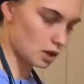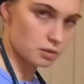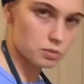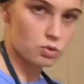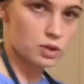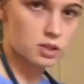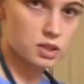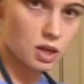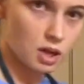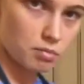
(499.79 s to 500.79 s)
I'm going to
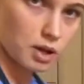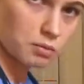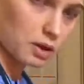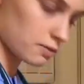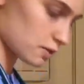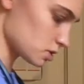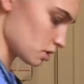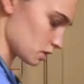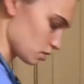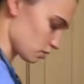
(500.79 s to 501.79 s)
cut my wafer to
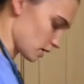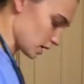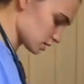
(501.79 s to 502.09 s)
the correct